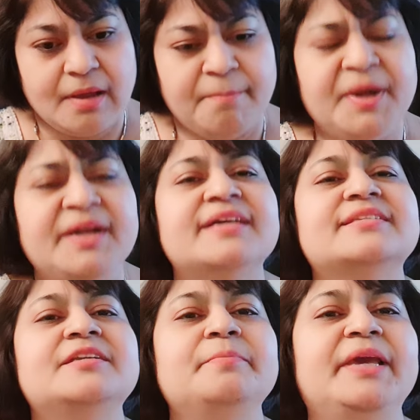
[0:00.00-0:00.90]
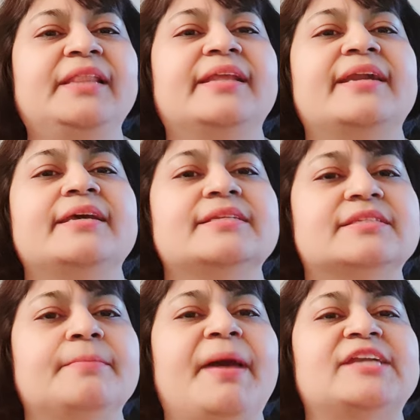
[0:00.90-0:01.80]
But does it mean that it's
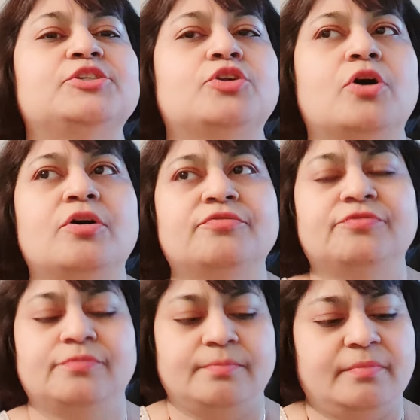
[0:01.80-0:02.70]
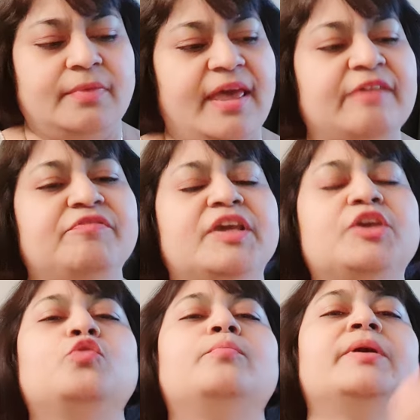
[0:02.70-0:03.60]
a matter of every
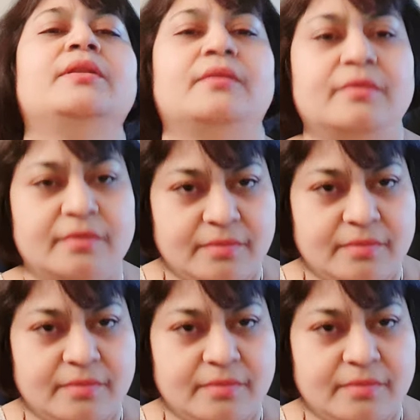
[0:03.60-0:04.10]
human